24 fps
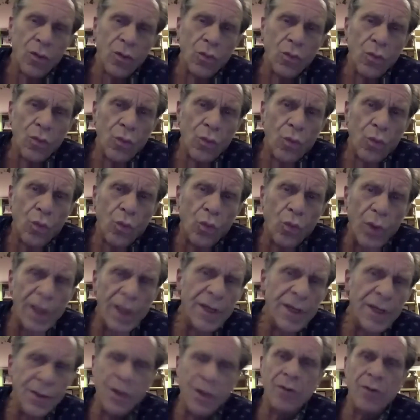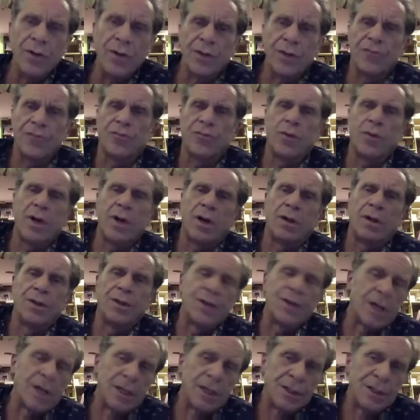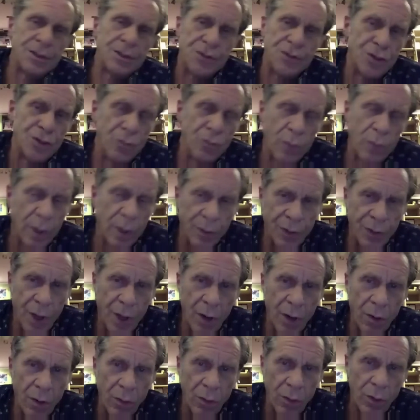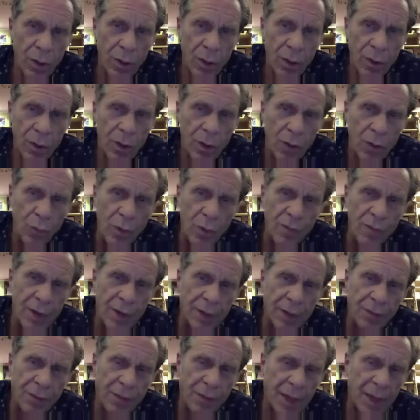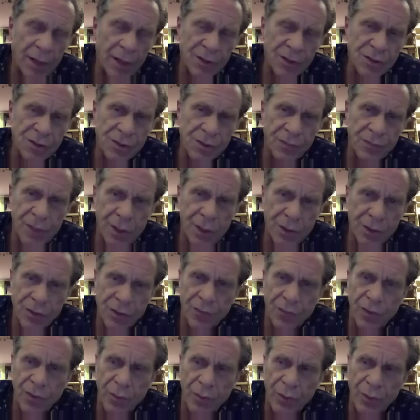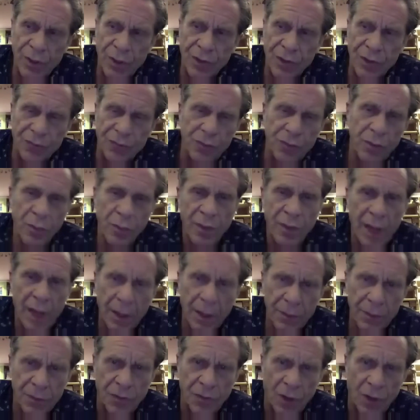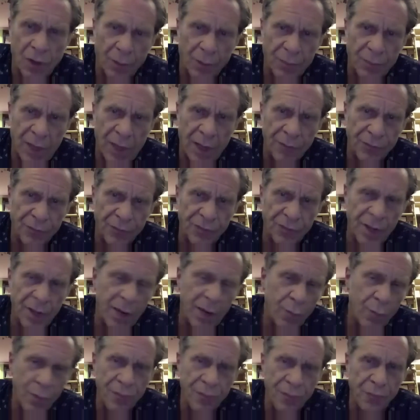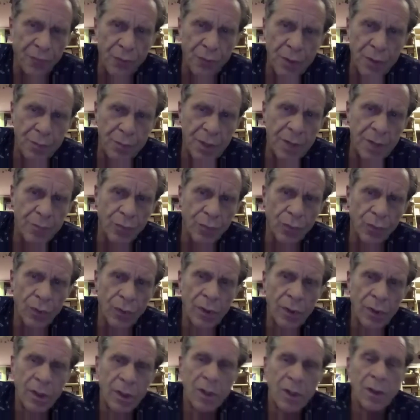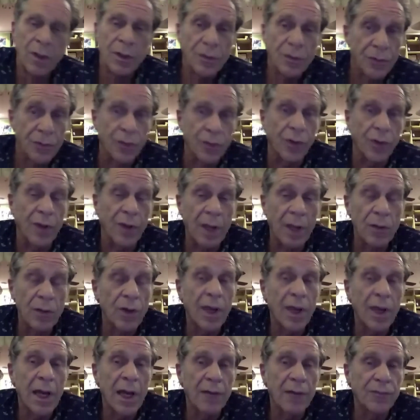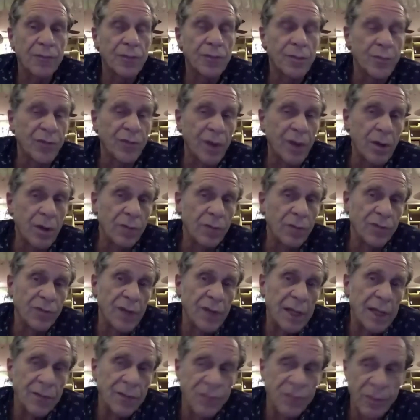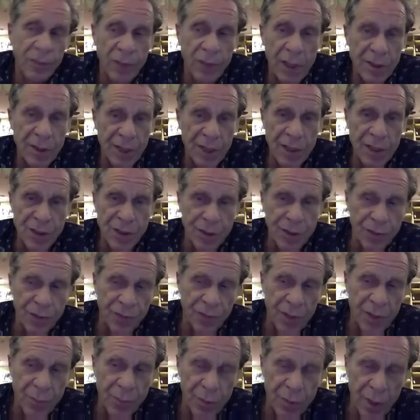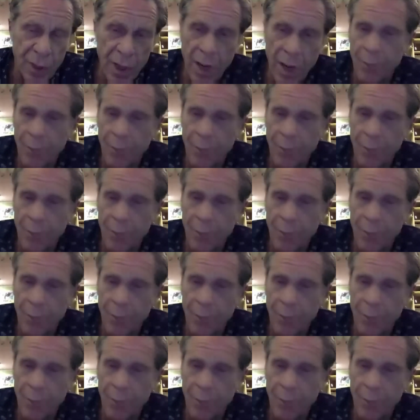We do it as well. And as you well know, we've had thousands of years of human history without the top-down state, where free people took look after themselves and had civilization at the same time.